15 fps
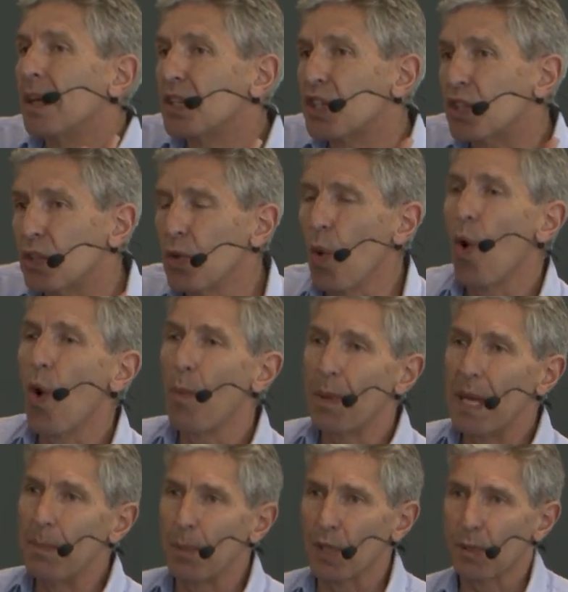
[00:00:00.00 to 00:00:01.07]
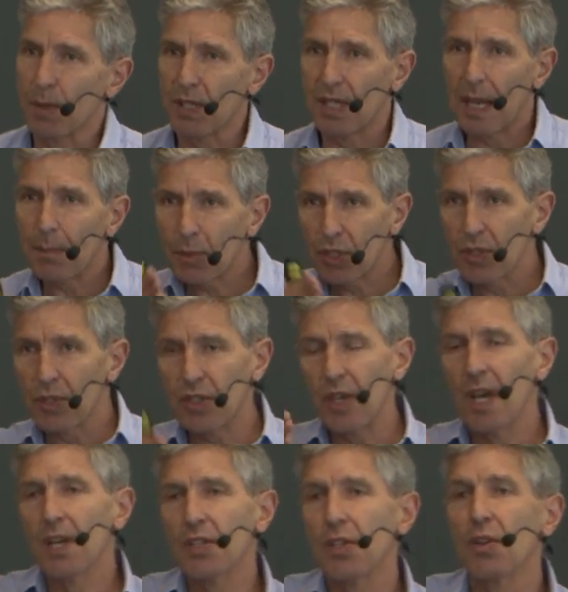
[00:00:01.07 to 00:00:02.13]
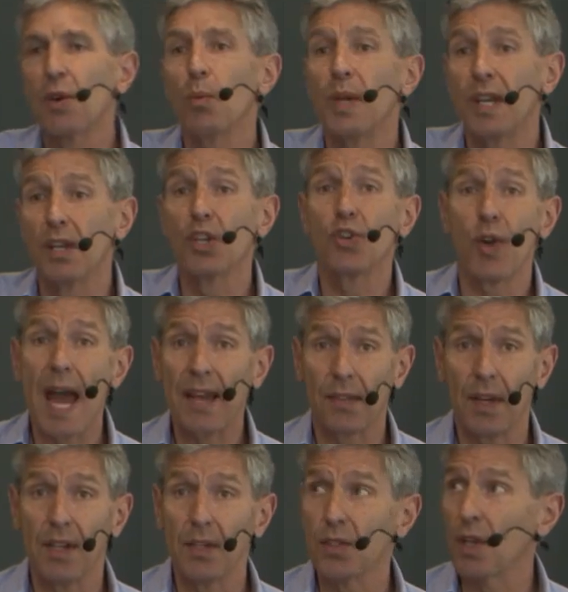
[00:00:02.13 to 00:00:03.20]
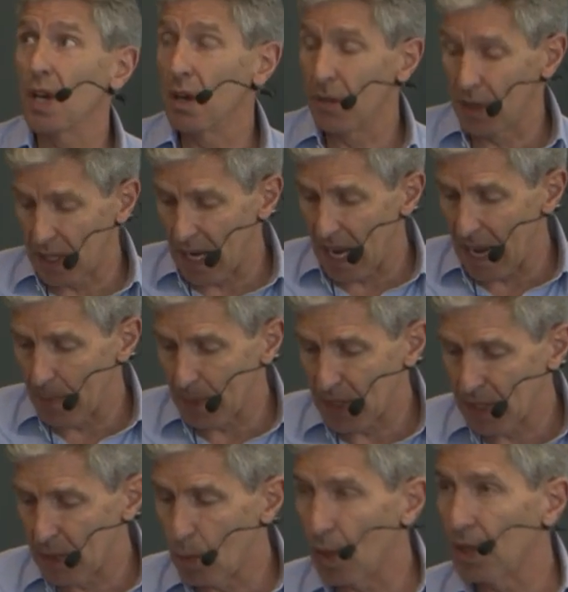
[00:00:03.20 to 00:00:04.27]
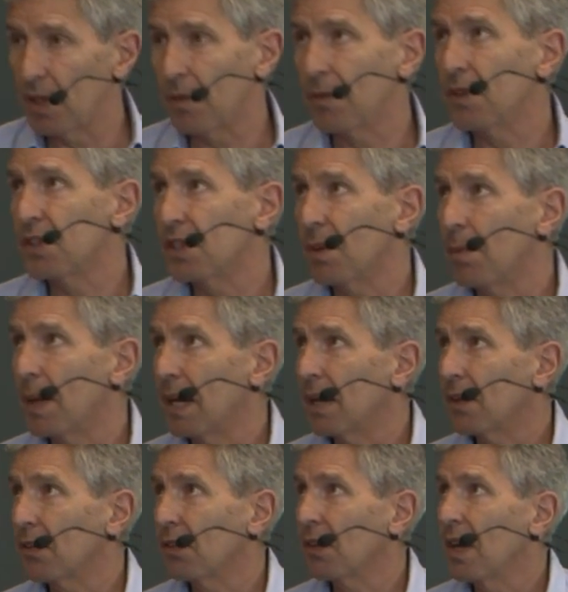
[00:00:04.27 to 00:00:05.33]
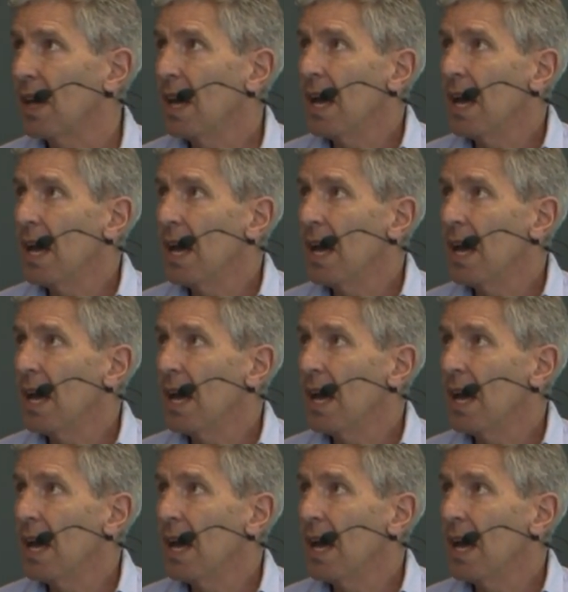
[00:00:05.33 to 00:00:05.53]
score people's perceptions so that we can track those over time and see what difference it makes.